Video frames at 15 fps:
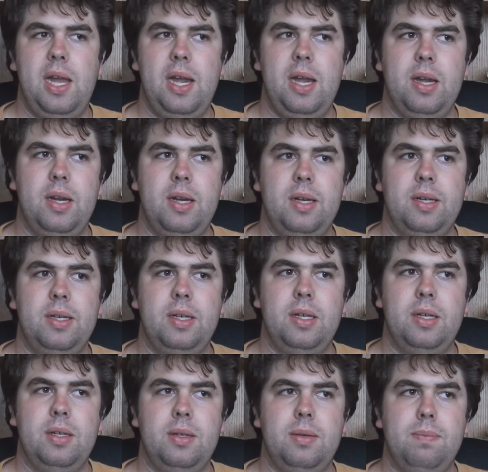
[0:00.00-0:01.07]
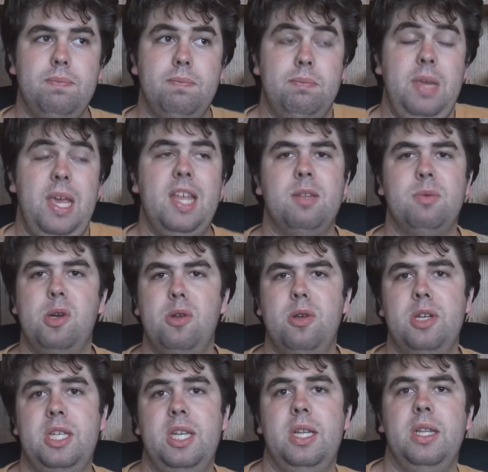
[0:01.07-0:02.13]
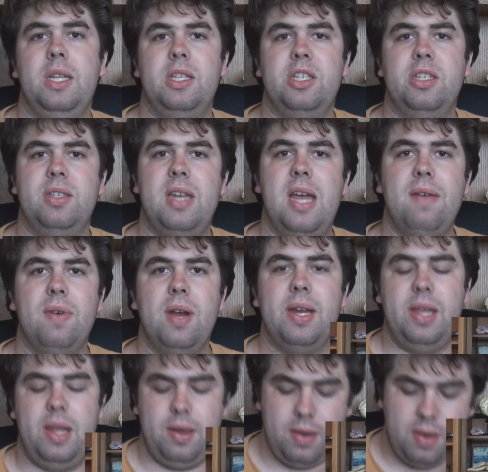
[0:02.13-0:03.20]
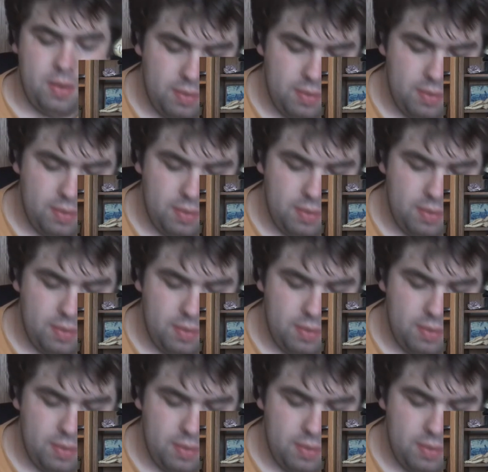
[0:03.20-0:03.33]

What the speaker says: And, yeah, that's pretty much it. Let's just dive right in.